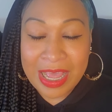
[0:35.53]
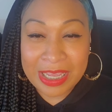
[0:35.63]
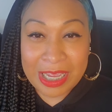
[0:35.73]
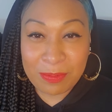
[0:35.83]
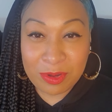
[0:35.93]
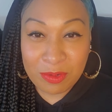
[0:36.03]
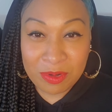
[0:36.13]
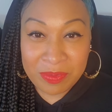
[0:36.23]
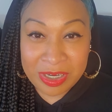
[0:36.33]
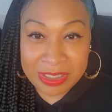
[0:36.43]
Capricorn
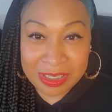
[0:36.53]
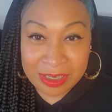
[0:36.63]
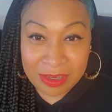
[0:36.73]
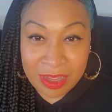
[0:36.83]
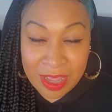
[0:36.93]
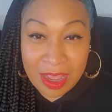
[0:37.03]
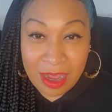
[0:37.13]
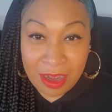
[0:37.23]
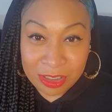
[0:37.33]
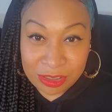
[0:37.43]
woman is gonna
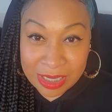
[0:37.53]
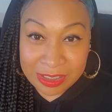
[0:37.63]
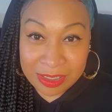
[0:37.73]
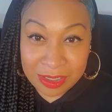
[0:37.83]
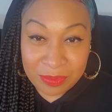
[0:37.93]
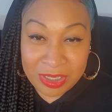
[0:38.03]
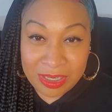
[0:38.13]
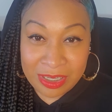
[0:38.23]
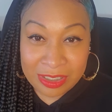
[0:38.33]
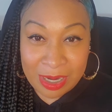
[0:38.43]
uh, attract to her
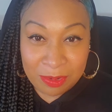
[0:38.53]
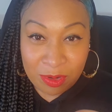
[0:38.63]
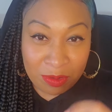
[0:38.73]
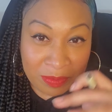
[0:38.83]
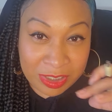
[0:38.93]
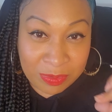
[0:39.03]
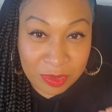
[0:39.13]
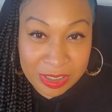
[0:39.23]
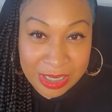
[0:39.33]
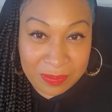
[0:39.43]
because Capricorn woman is
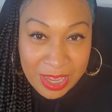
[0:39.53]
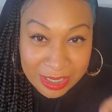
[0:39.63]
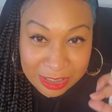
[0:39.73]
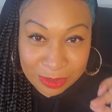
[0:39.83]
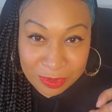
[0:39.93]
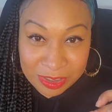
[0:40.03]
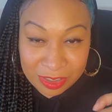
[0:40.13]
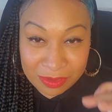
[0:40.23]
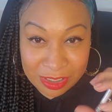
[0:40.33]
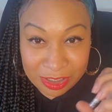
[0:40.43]
more laid back, she's more
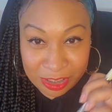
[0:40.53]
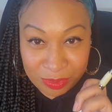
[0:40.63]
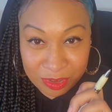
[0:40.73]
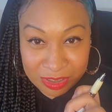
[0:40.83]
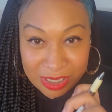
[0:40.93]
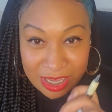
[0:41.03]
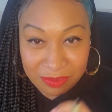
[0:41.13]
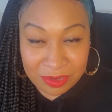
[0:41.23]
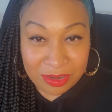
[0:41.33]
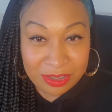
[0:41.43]
serious, she's more
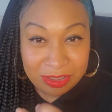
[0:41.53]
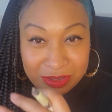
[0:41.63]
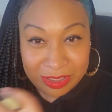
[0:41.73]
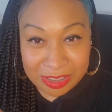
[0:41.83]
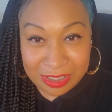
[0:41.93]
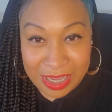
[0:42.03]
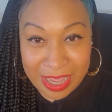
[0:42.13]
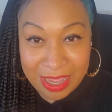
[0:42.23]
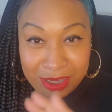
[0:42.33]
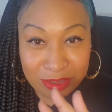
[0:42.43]
saver, you know, this and
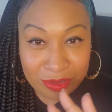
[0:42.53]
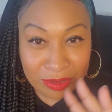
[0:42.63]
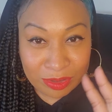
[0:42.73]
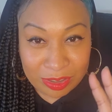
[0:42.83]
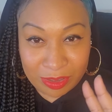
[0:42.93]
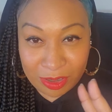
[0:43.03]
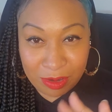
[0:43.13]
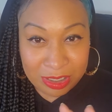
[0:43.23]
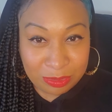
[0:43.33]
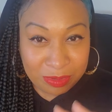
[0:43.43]
that, you know,
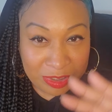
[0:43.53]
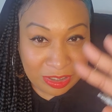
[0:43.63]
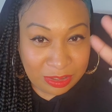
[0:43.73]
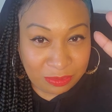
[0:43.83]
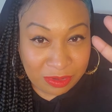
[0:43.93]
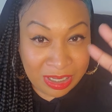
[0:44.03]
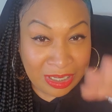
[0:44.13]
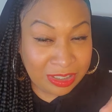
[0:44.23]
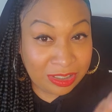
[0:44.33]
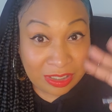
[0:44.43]
Aquarius woman, she's
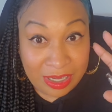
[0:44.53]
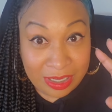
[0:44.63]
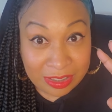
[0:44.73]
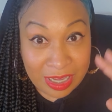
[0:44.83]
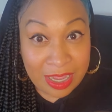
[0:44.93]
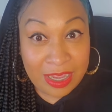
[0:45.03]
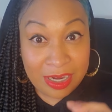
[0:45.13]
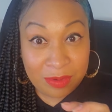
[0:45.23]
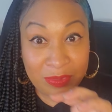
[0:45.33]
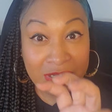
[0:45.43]
free, she's an air sign,
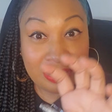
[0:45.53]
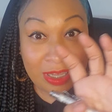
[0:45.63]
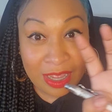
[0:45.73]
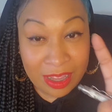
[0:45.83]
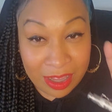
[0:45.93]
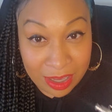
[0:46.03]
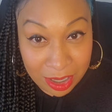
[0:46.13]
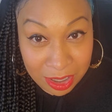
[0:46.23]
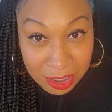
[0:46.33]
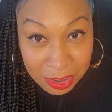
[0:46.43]
air meets
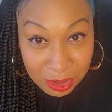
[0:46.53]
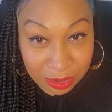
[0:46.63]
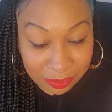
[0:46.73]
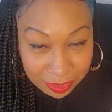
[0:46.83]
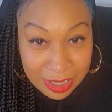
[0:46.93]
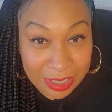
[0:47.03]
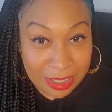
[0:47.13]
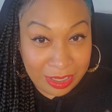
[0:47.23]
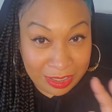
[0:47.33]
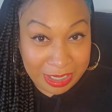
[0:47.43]
uh, earth,
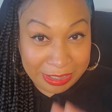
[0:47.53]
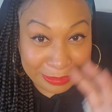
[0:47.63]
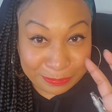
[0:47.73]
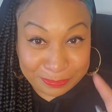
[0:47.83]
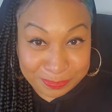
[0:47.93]
okay?